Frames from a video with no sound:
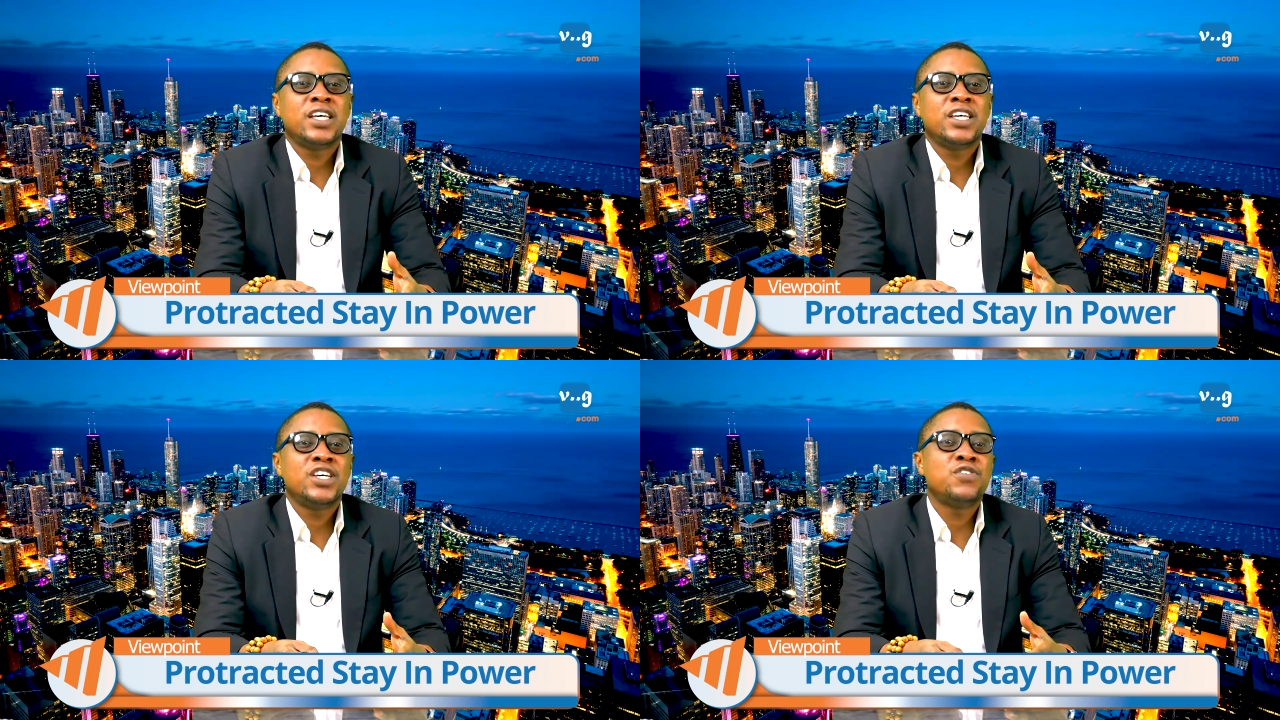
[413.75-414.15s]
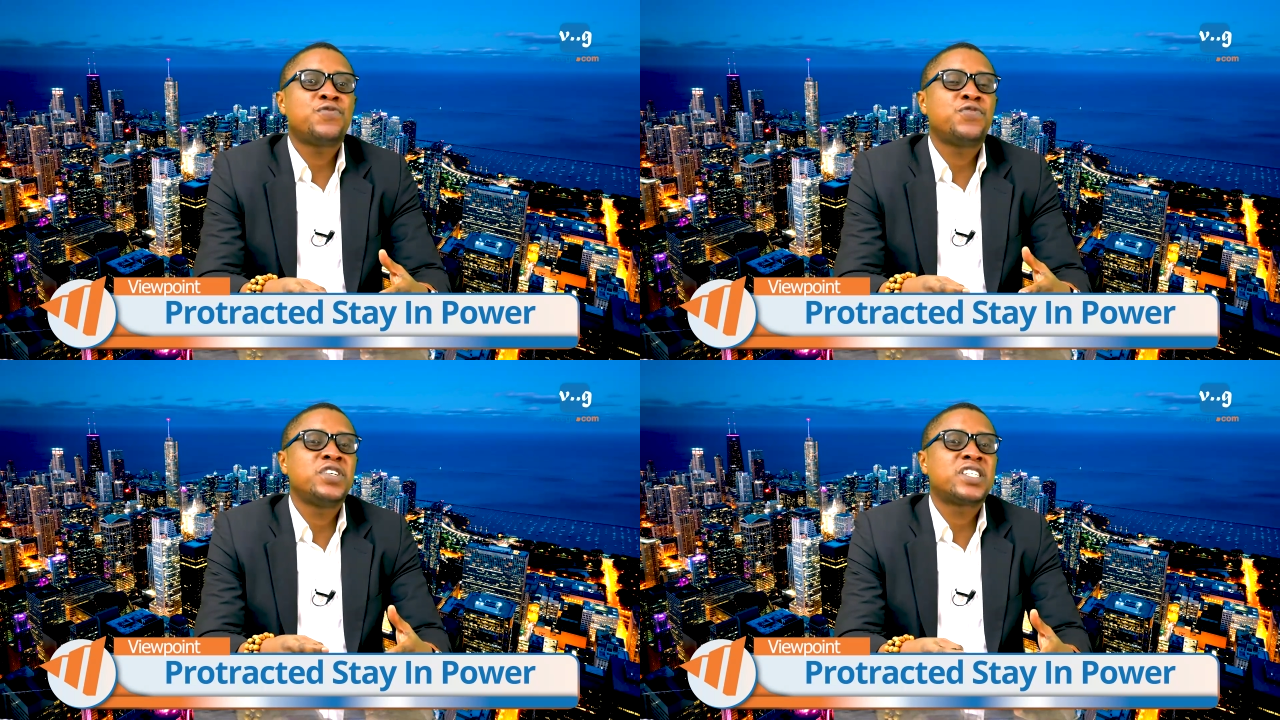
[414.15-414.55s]

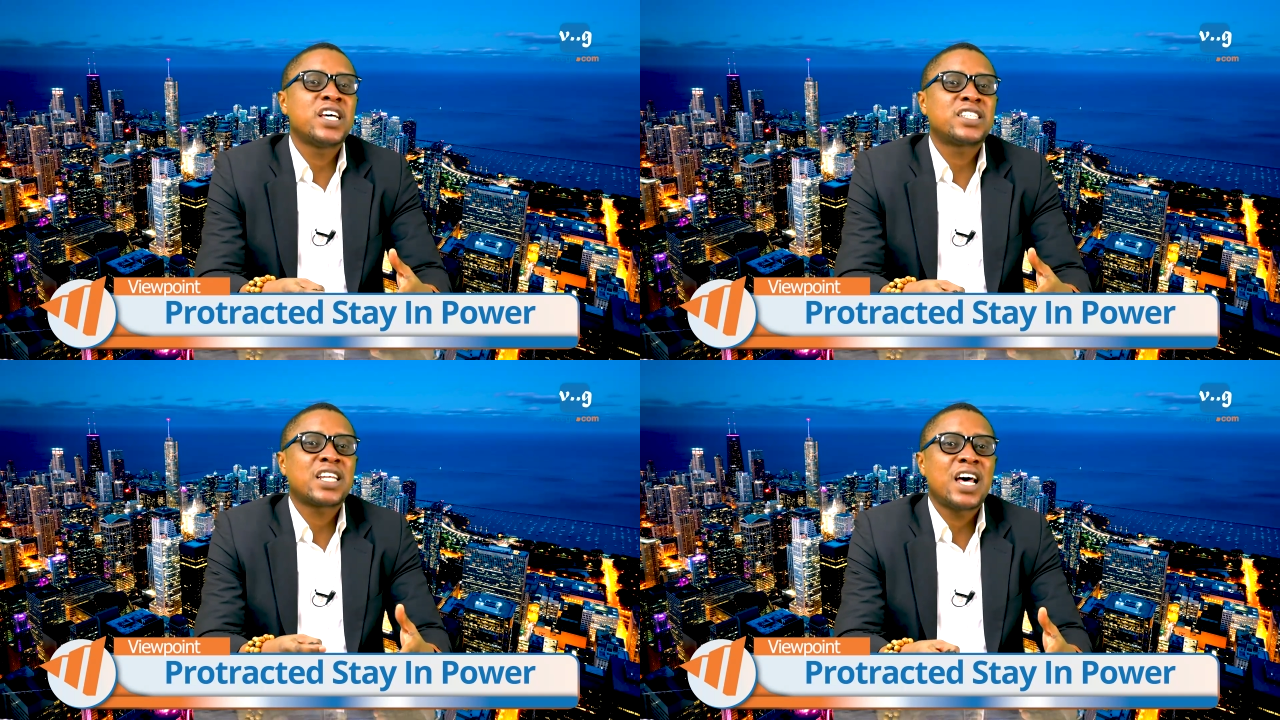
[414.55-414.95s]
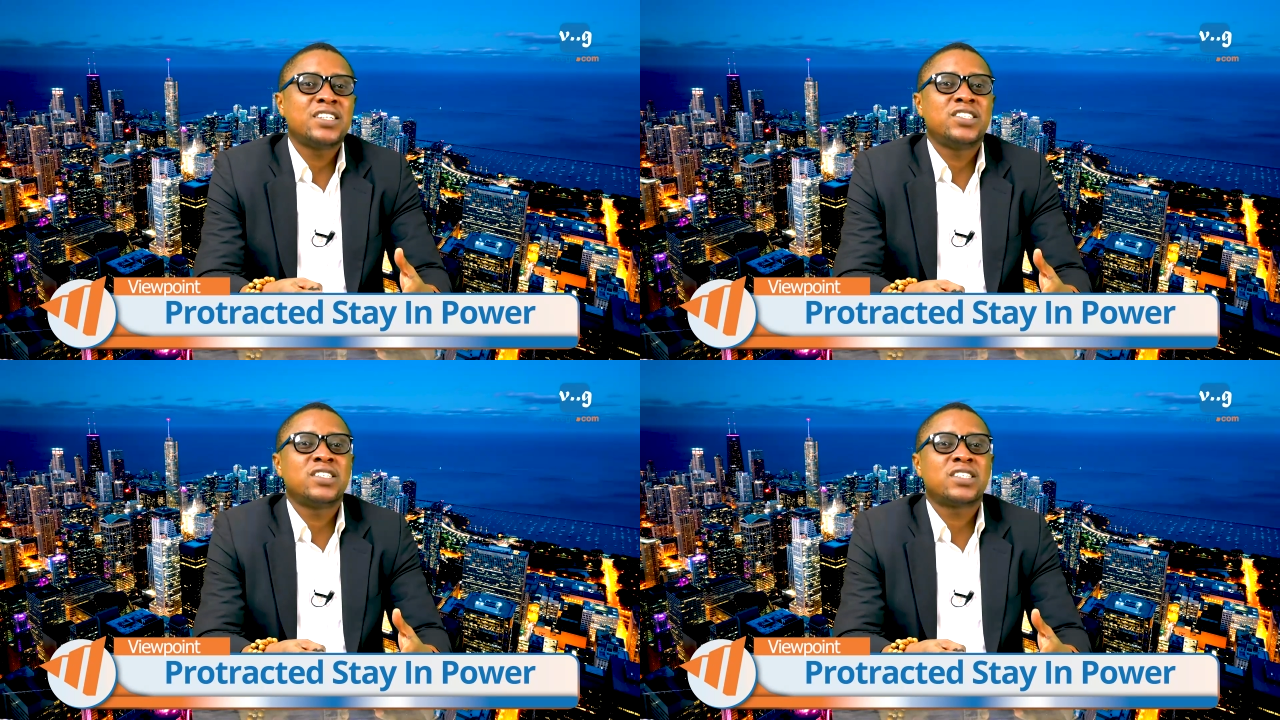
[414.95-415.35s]
if recent
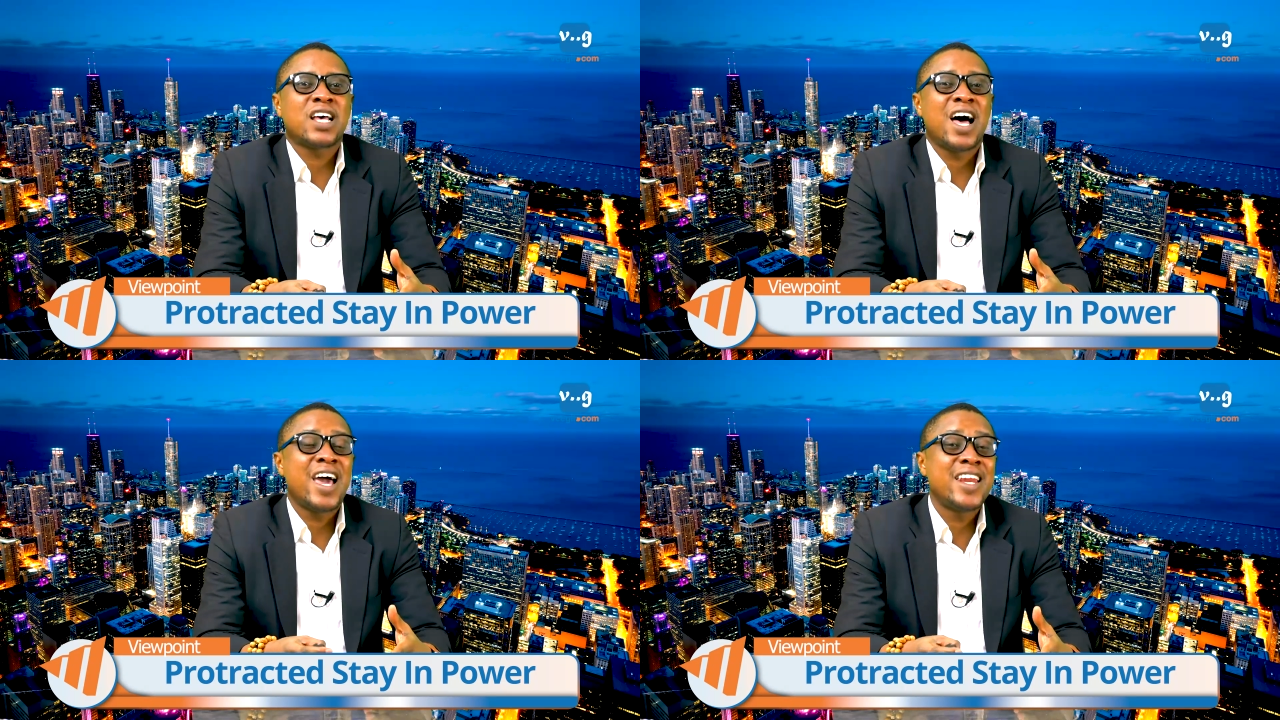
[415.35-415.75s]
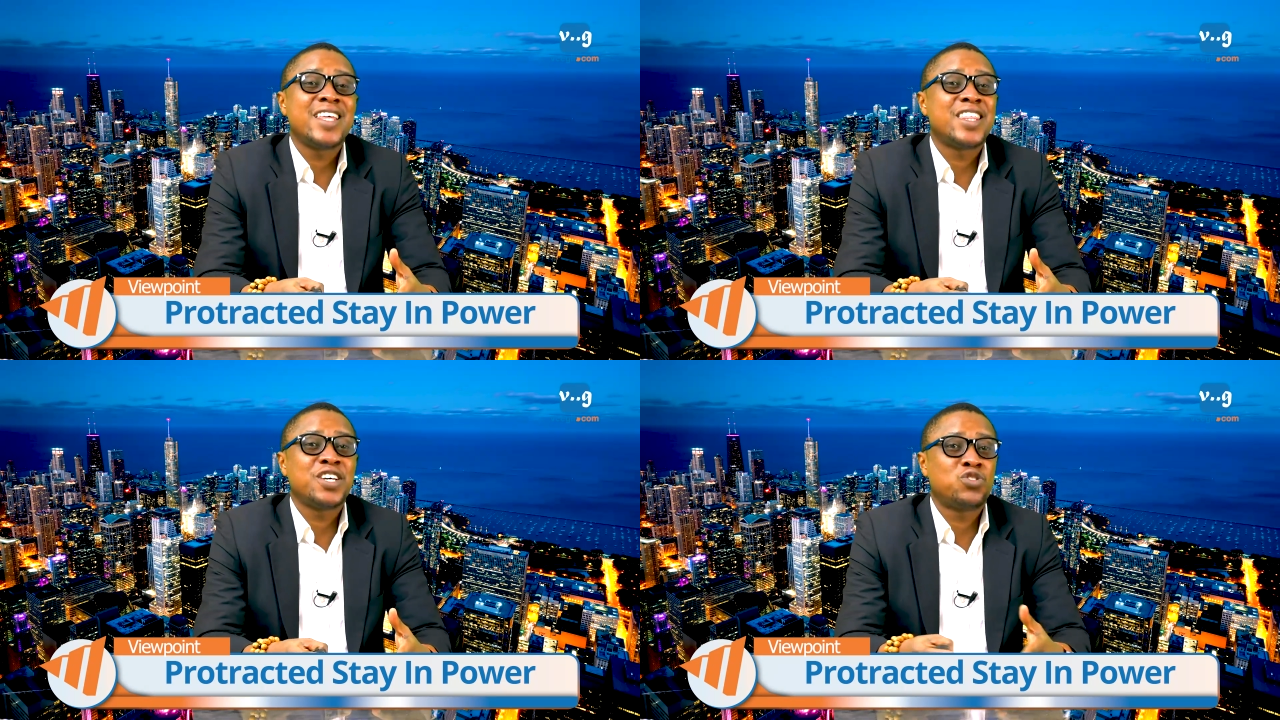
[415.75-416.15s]
clashes are
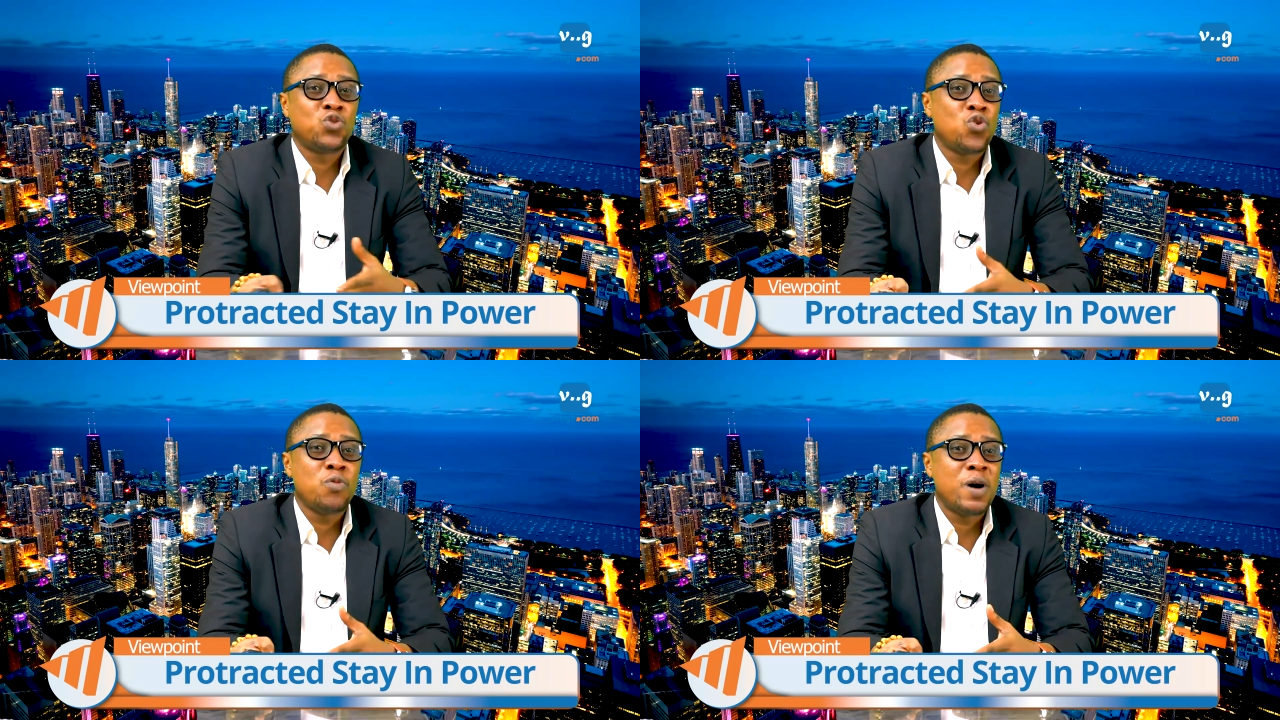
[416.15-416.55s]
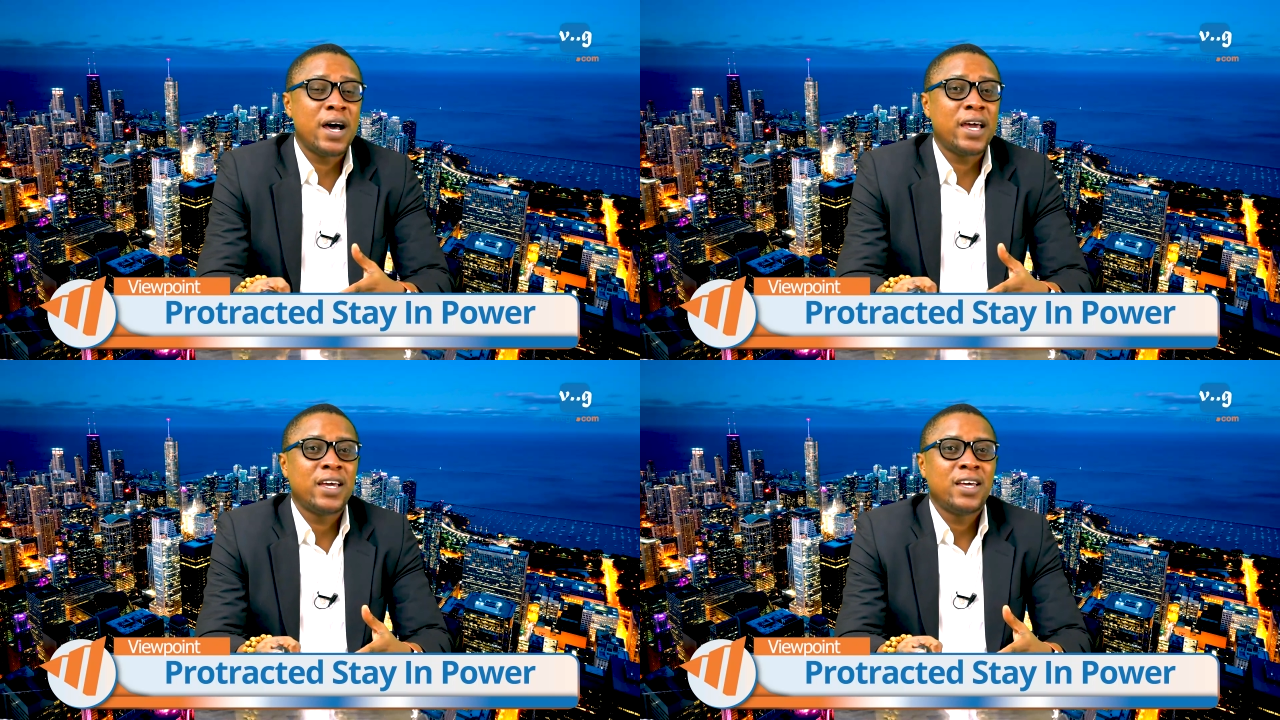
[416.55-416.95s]
anything to go
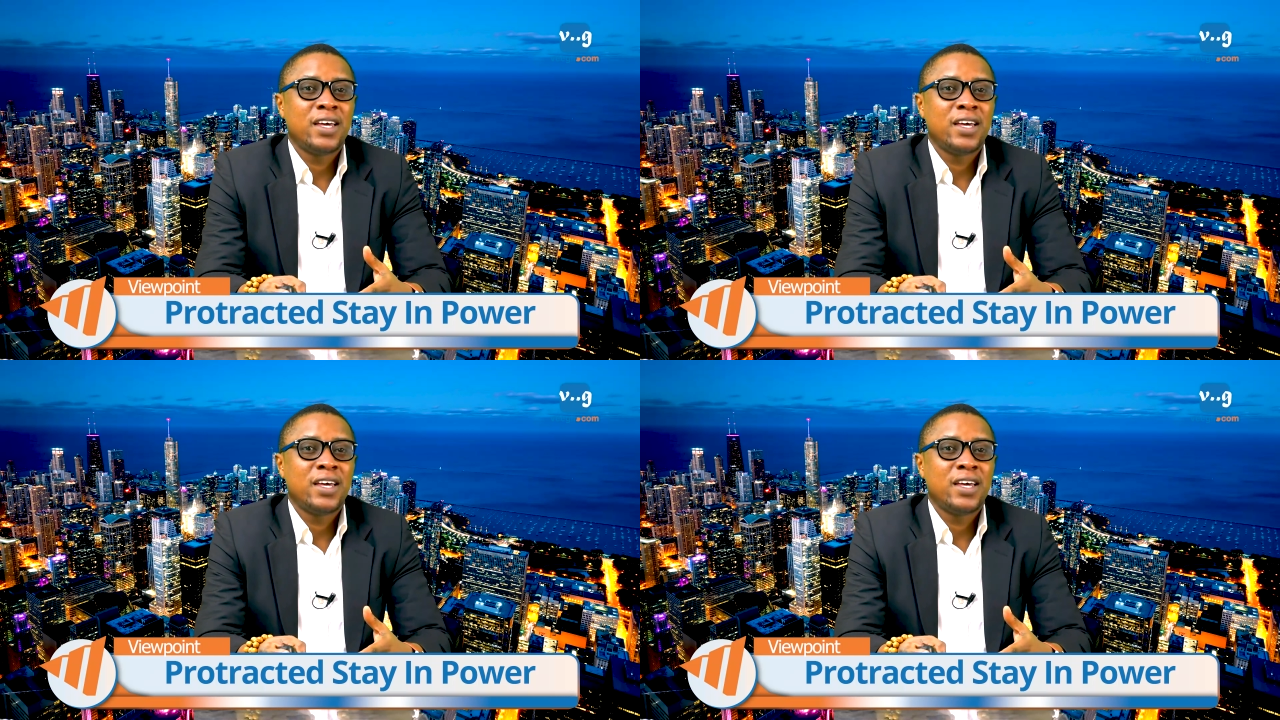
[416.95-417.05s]
by,